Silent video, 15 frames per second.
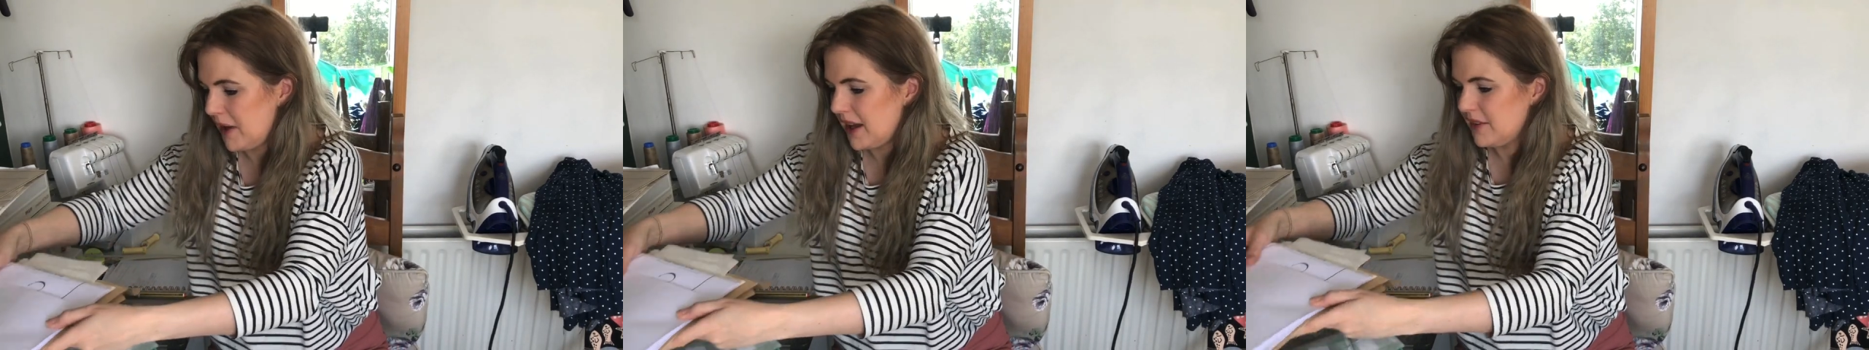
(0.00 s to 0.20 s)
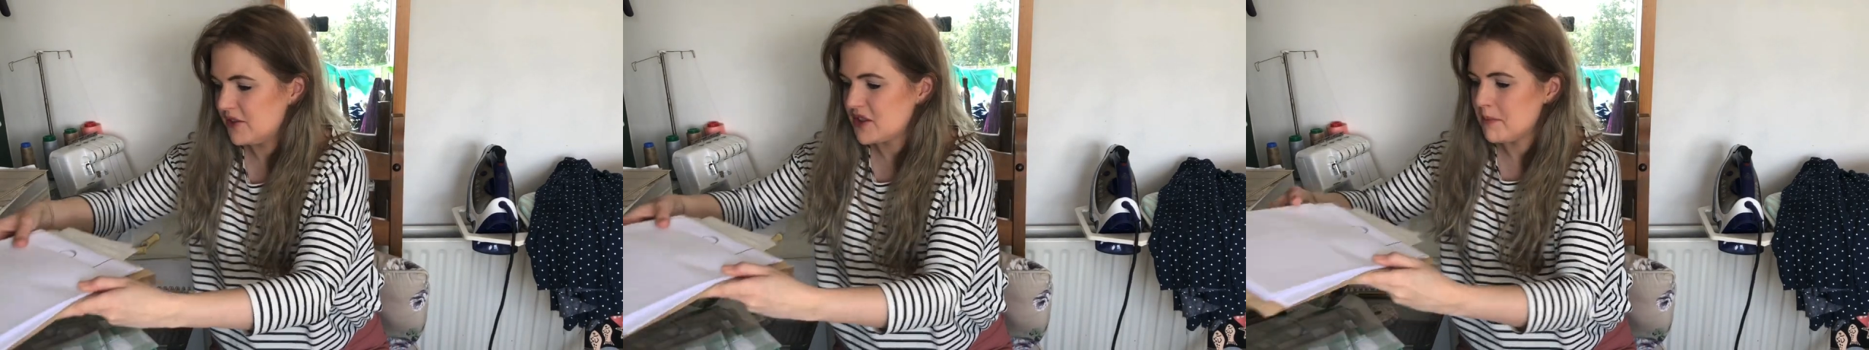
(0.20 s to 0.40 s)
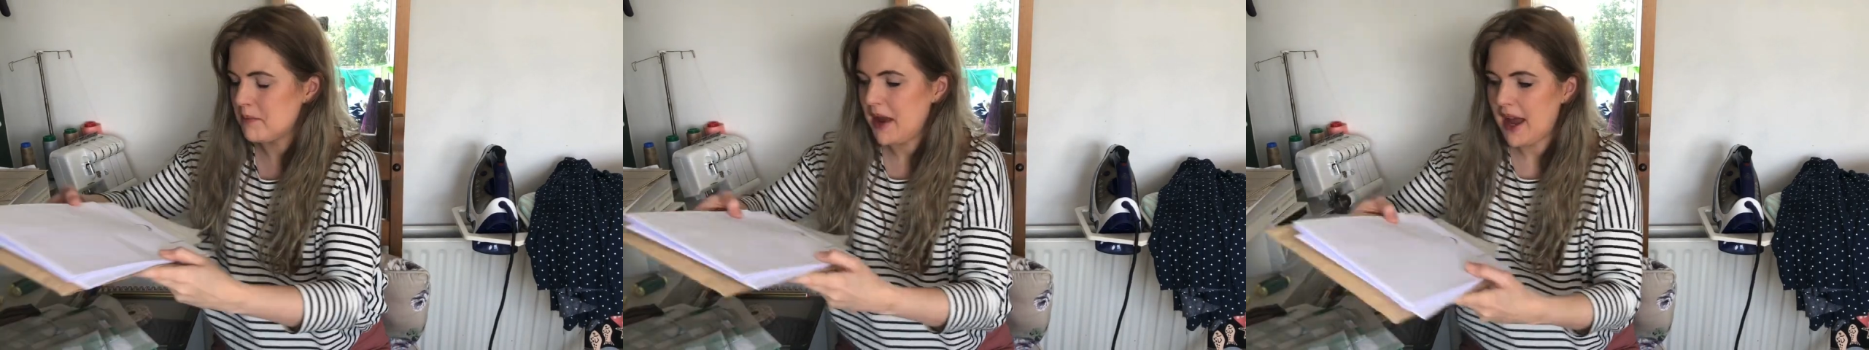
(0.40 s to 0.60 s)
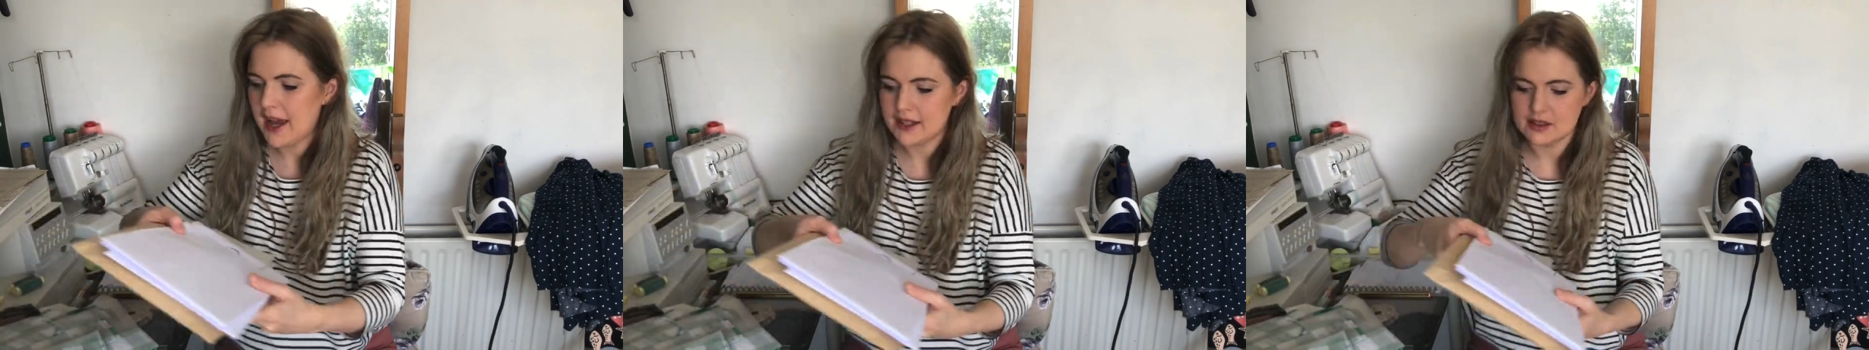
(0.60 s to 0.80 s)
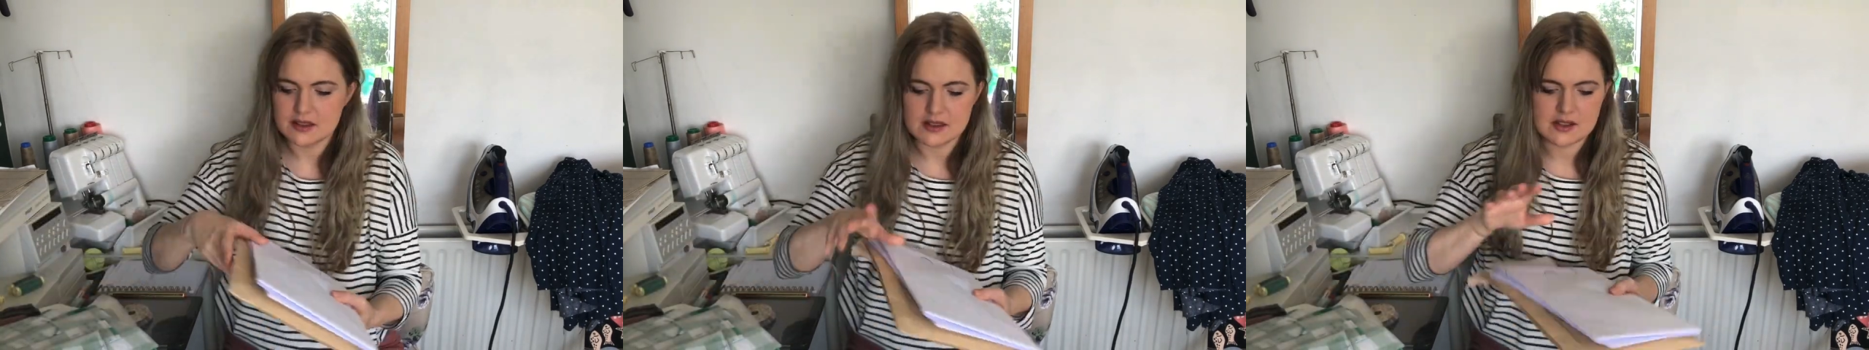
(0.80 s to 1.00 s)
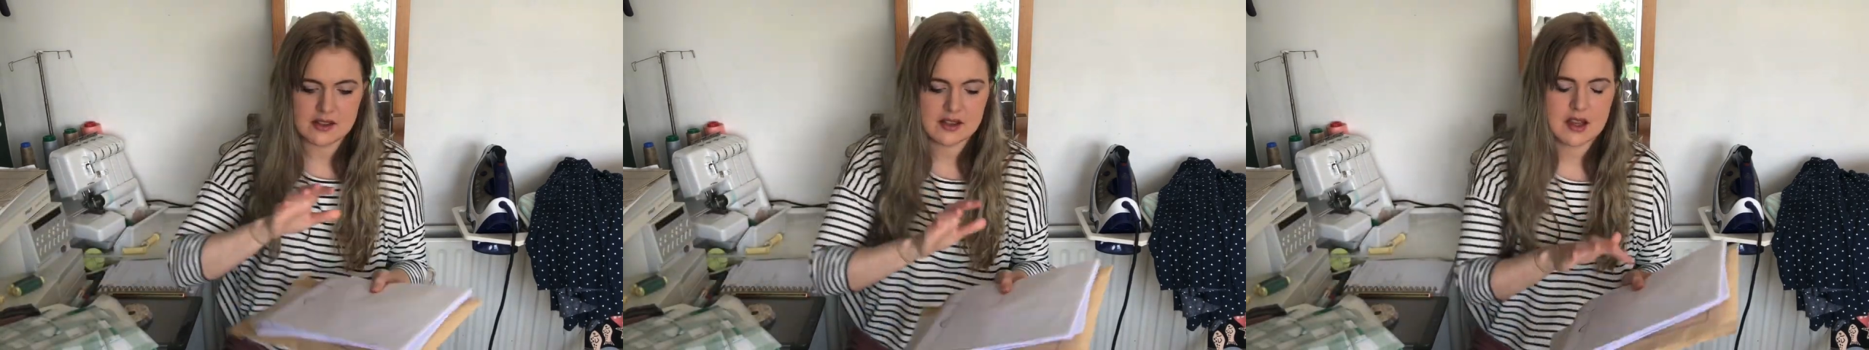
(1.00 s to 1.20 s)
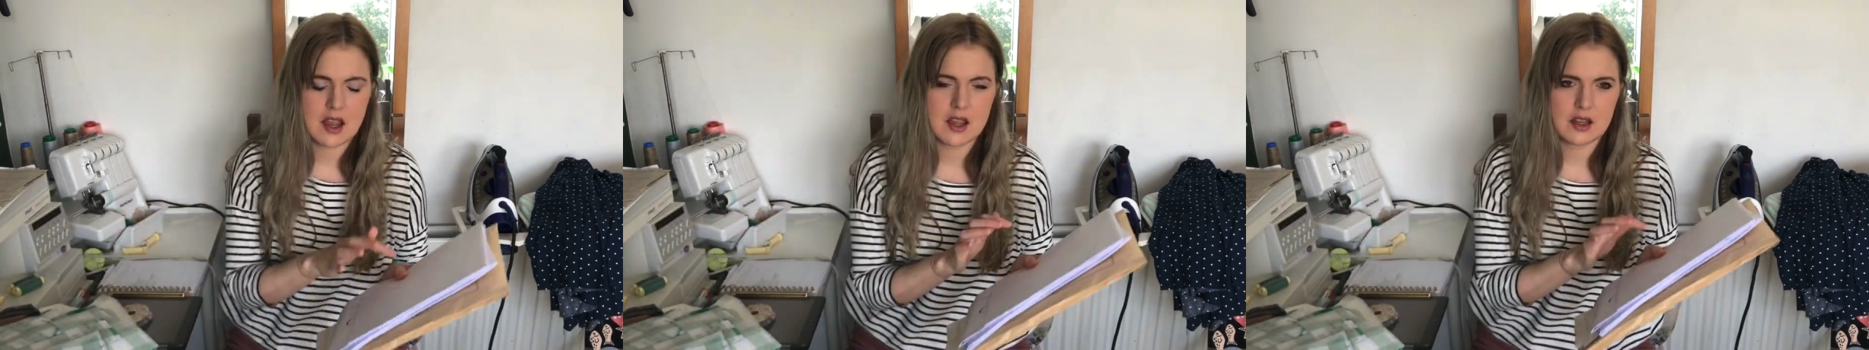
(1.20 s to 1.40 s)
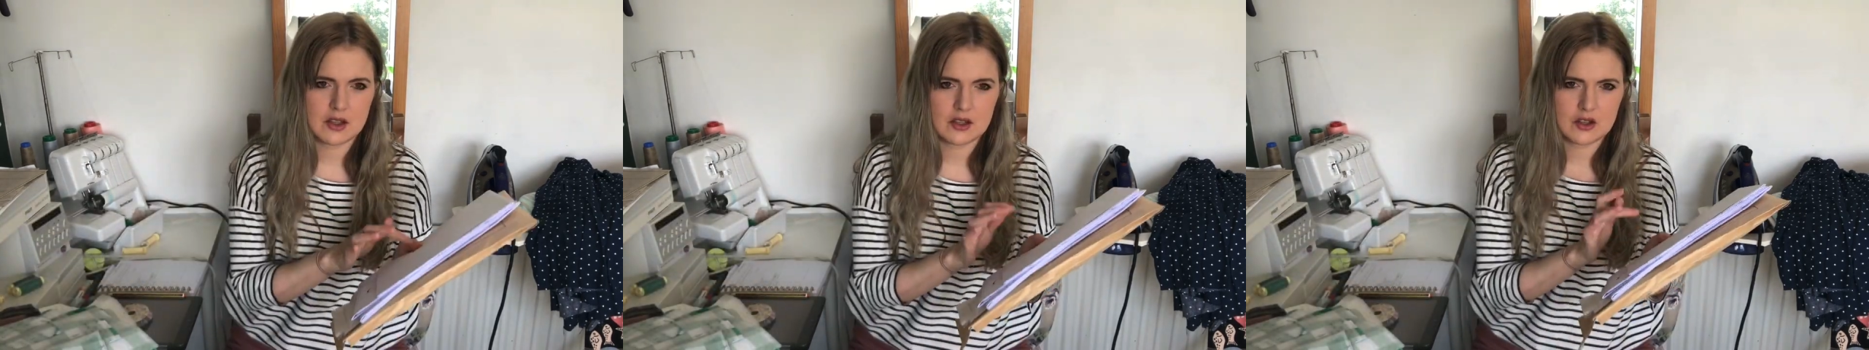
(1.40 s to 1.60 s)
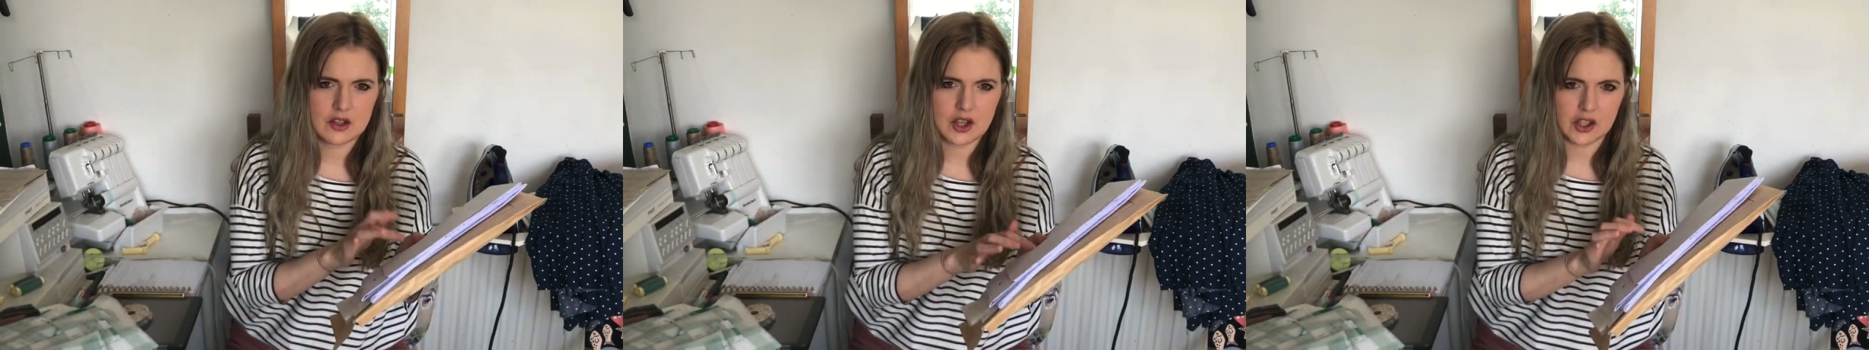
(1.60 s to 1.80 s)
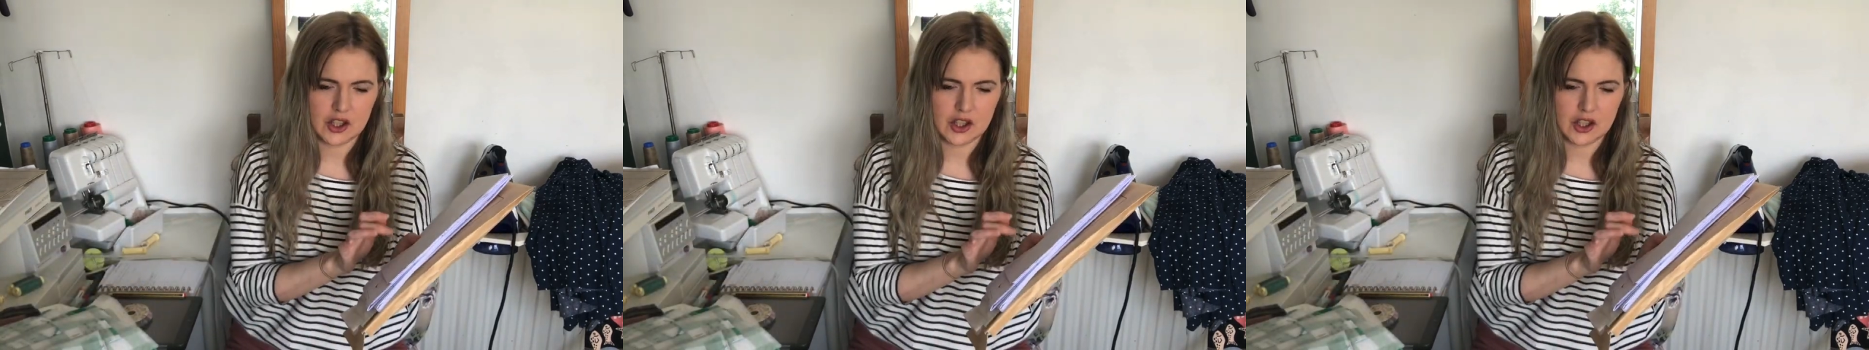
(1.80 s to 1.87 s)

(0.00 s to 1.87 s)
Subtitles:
I have some patterns cut